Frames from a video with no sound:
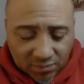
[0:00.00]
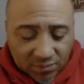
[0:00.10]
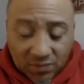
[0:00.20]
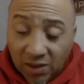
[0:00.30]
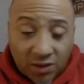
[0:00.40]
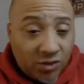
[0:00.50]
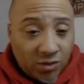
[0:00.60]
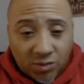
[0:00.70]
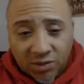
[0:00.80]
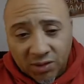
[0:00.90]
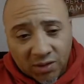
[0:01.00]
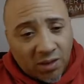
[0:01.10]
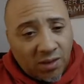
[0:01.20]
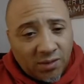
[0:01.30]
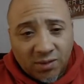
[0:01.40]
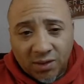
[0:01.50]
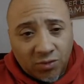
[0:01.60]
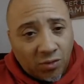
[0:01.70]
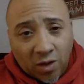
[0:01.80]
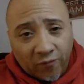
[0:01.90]
And as soon as it does, then
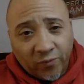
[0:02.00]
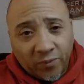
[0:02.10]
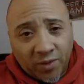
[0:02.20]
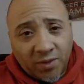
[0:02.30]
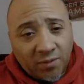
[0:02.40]
you're off and running.